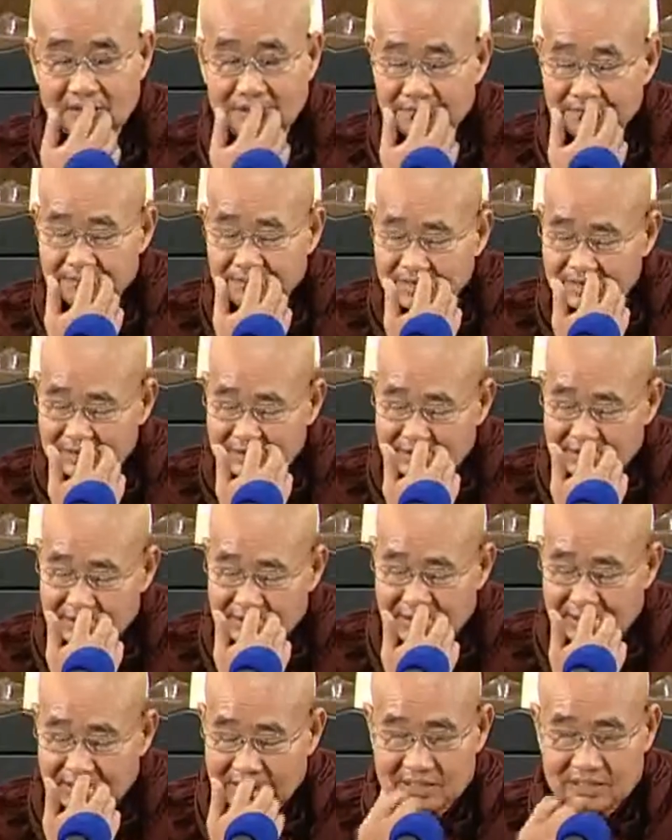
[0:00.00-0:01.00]
But
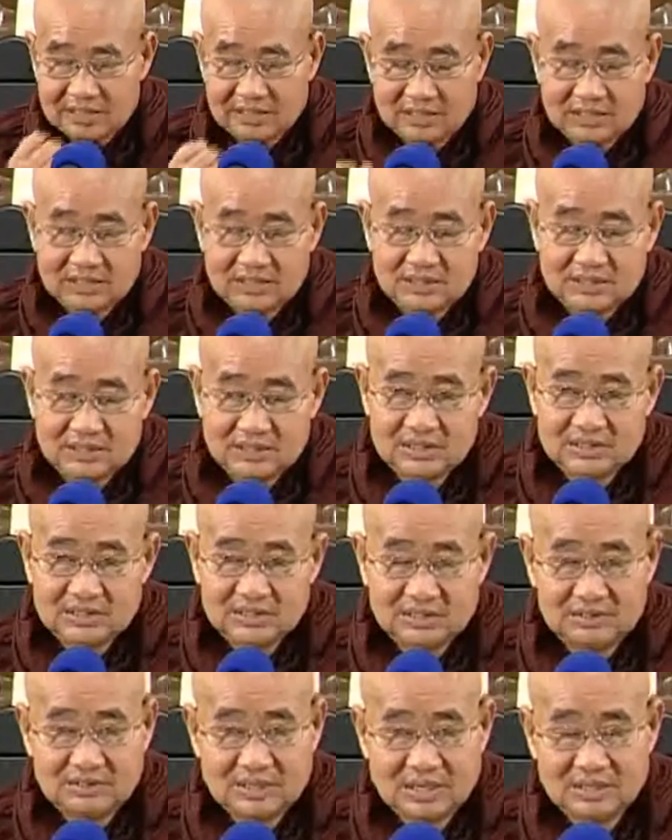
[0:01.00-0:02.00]
again he
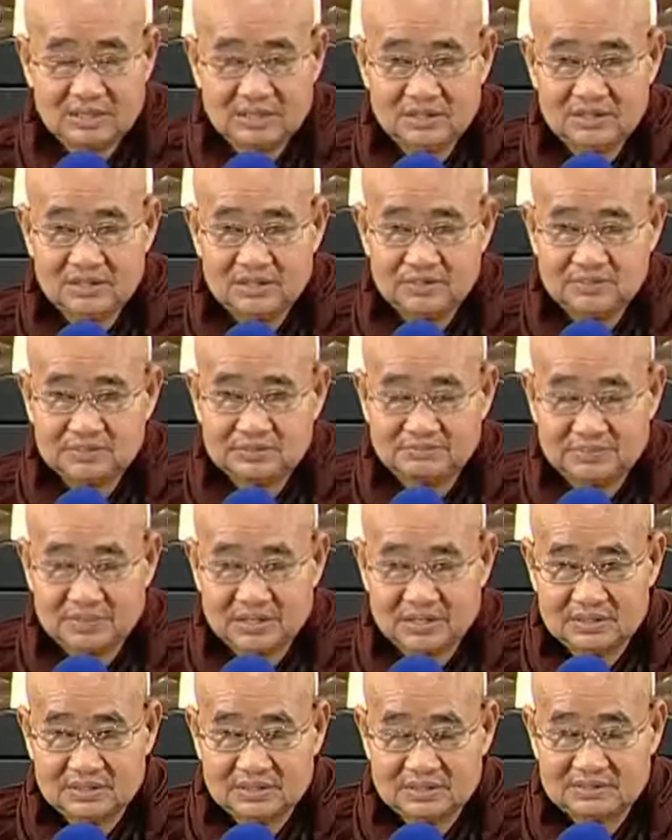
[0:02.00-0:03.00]
trying to
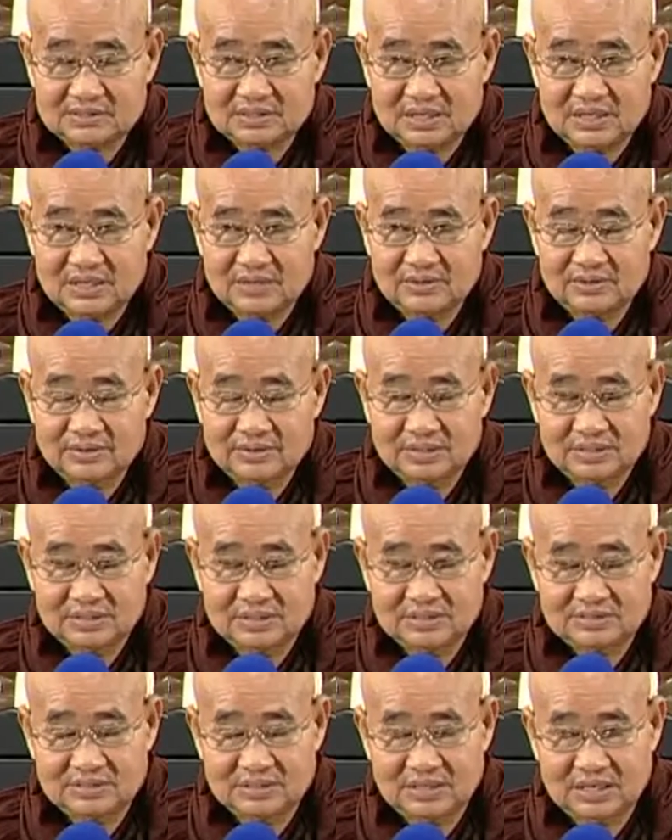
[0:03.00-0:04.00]
spread his aloka
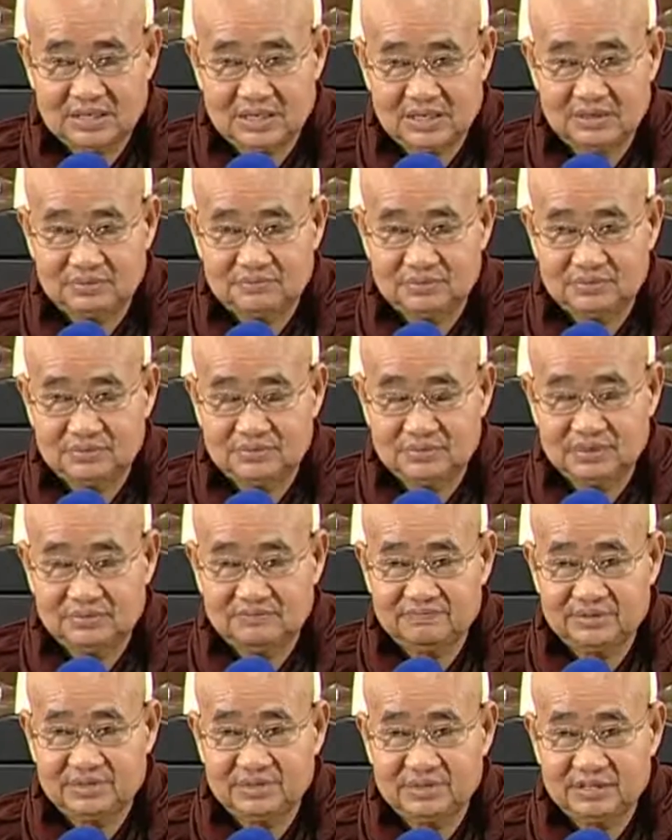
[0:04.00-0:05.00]
kasina up to
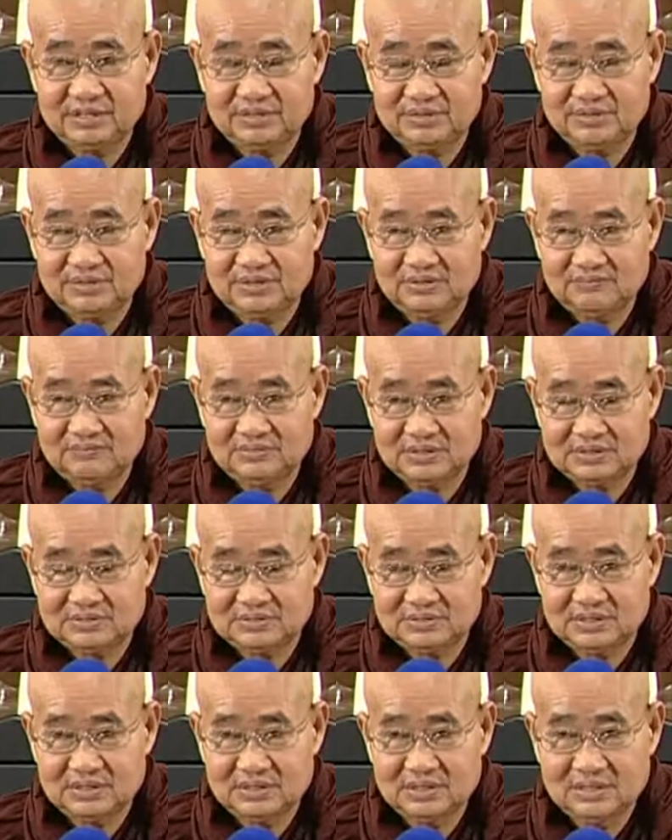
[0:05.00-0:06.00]
infinite universe.
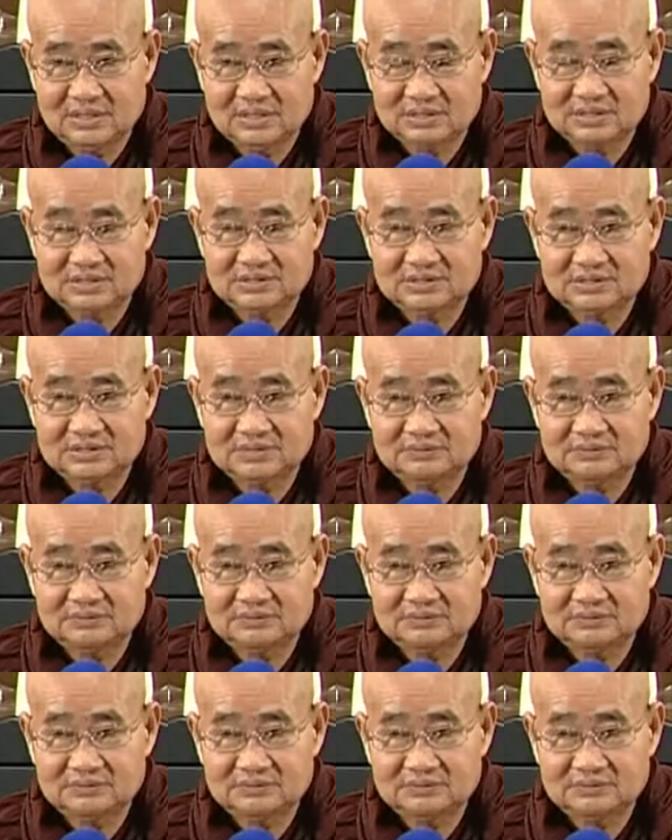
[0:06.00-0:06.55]
This is